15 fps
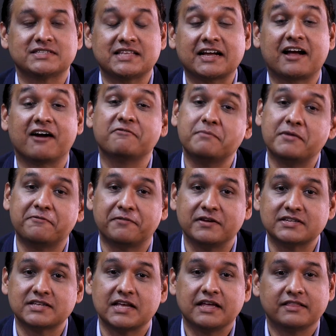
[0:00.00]
the government
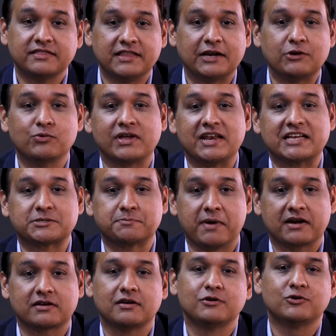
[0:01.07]
fees that you can
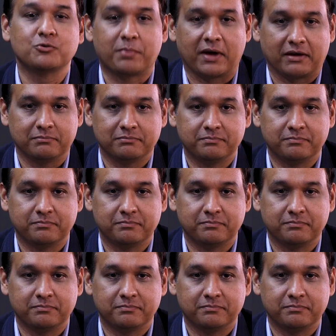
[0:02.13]
expect to pay.